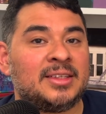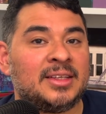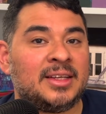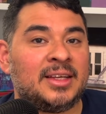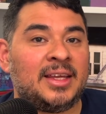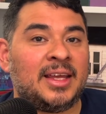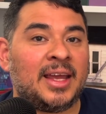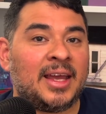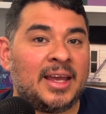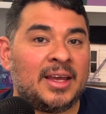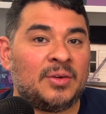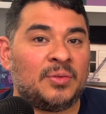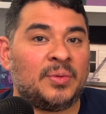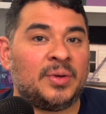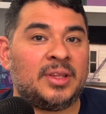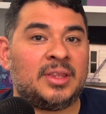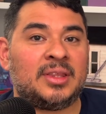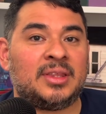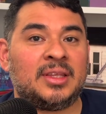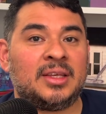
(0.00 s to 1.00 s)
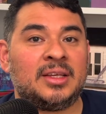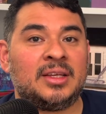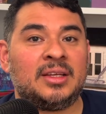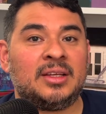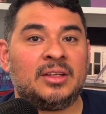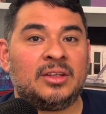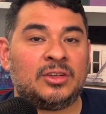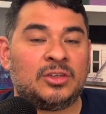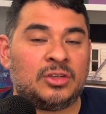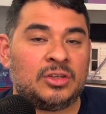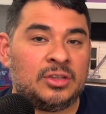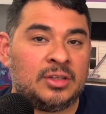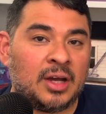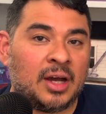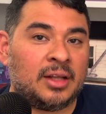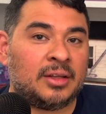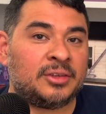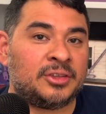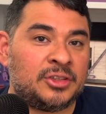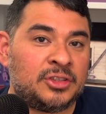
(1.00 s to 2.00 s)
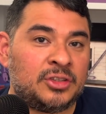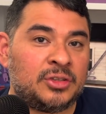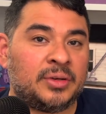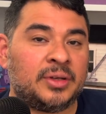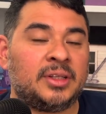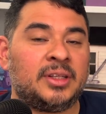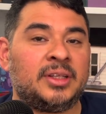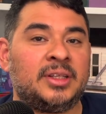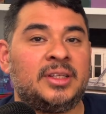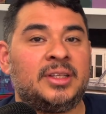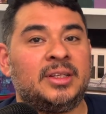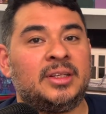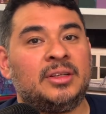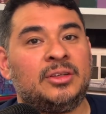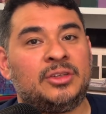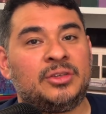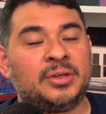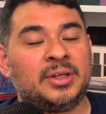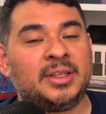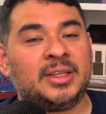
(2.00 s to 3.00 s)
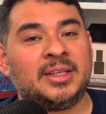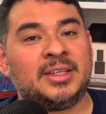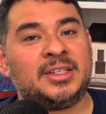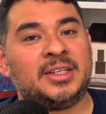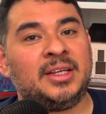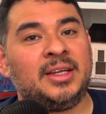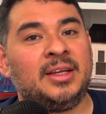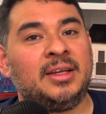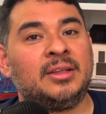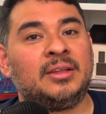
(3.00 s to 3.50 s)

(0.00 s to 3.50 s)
Again, with the Dollars Trilogy,